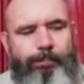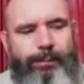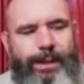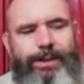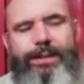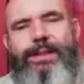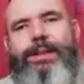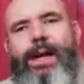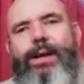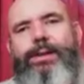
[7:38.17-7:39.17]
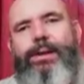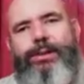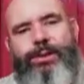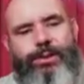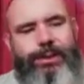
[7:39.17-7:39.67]
is they say, oh no, the
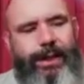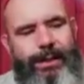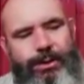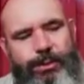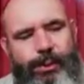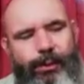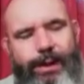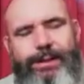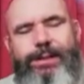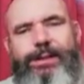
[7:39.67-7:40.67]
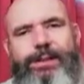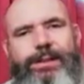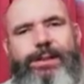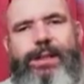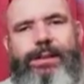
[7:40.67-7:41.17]
translators were writing little
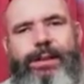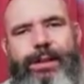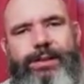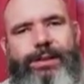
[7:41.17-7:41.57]
side notes,